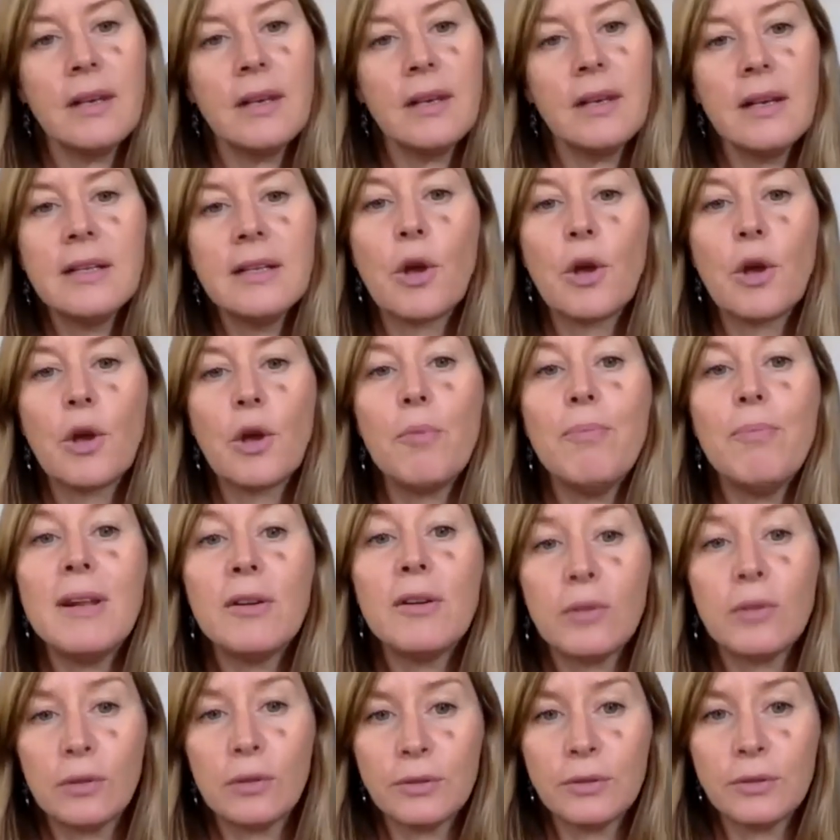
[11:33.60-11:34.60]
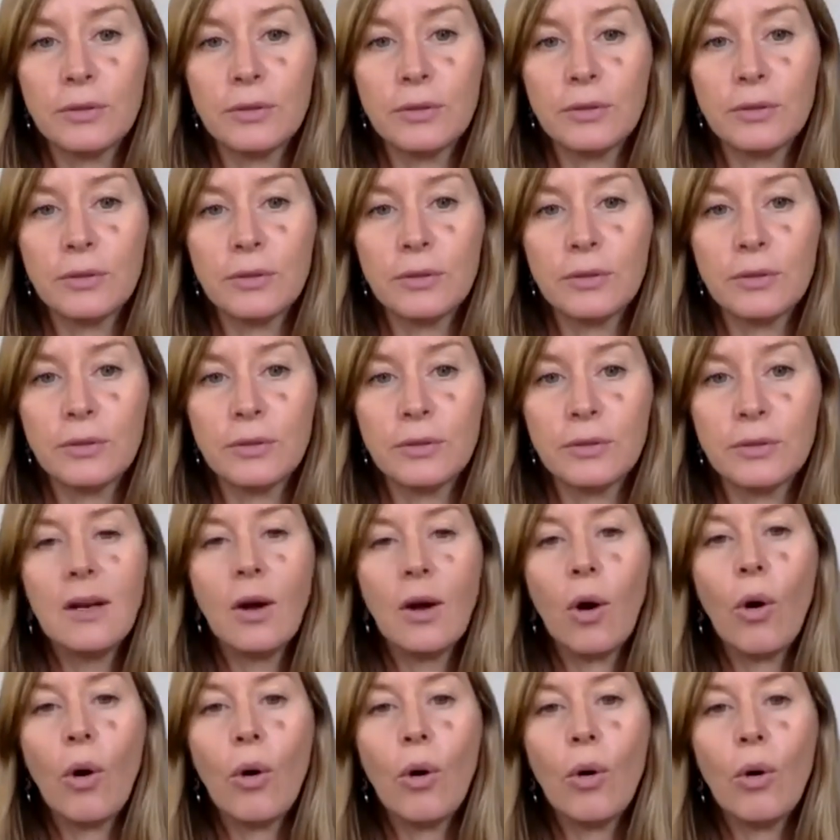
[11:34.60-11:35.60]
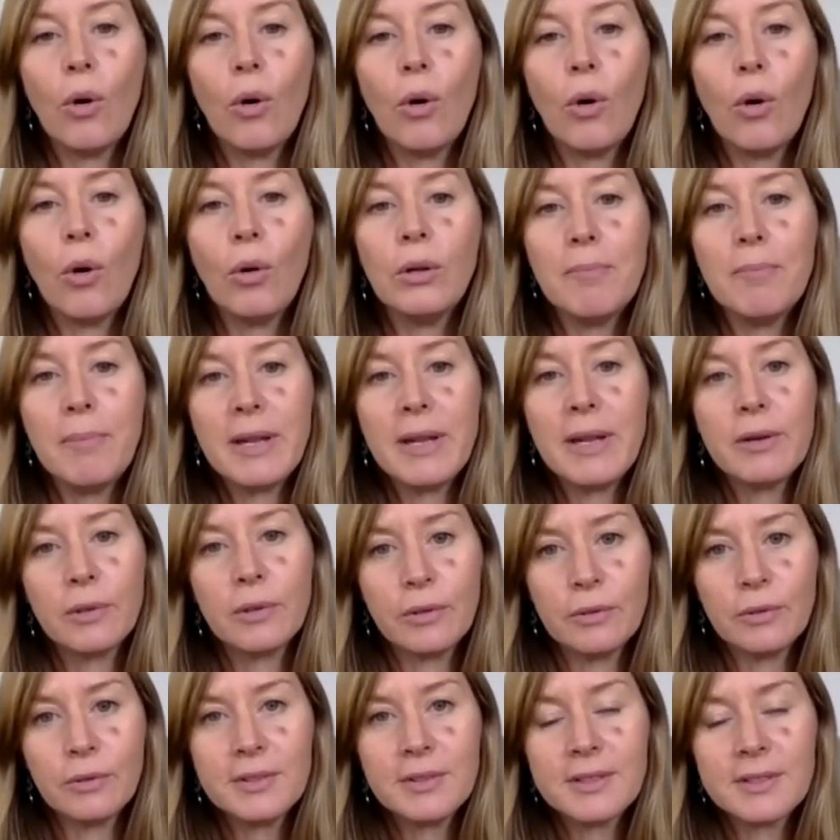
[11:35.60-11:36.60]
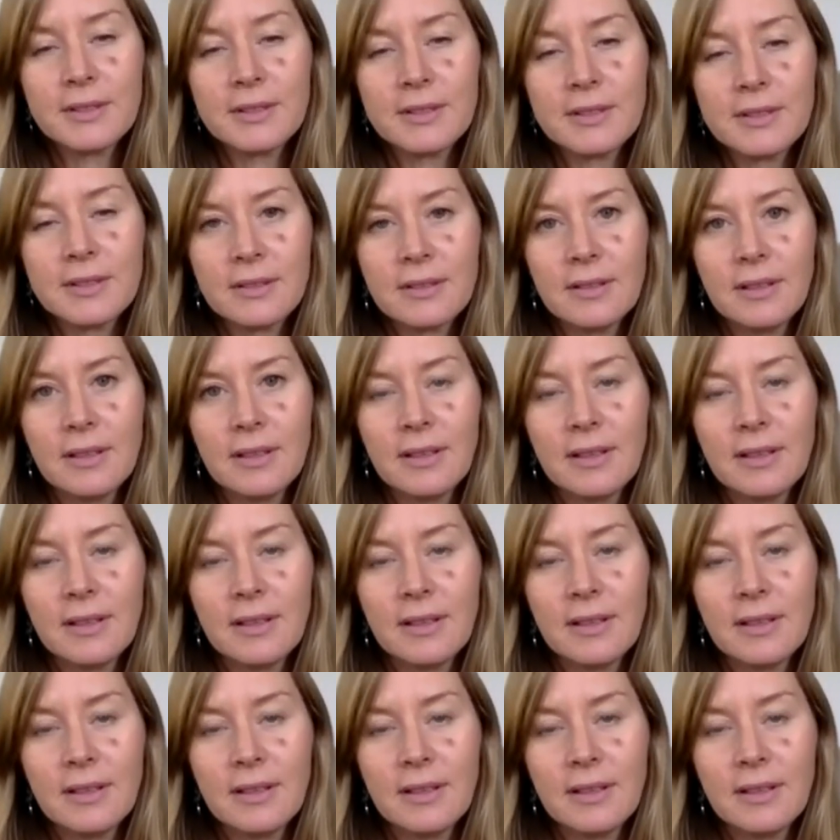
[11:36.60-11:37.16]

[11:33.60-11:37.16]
So minerals, all minerals